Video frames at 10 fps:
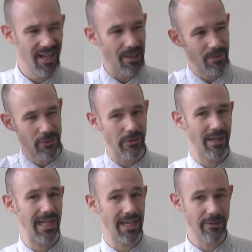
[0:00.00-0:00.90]
I'm not sure
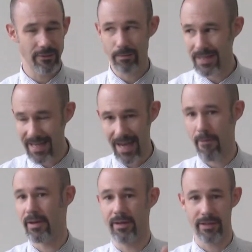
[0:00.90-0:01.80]
I'd like to be
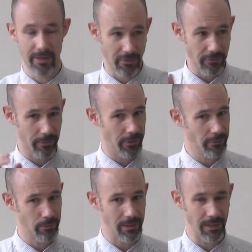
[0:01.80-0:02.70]
carried in a hearse to a
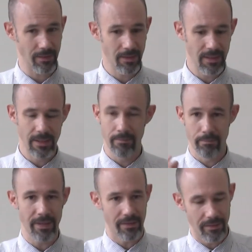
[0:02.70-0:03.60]
hospital,
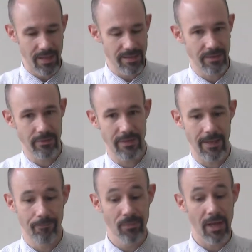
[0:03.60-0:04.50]
but they did do that.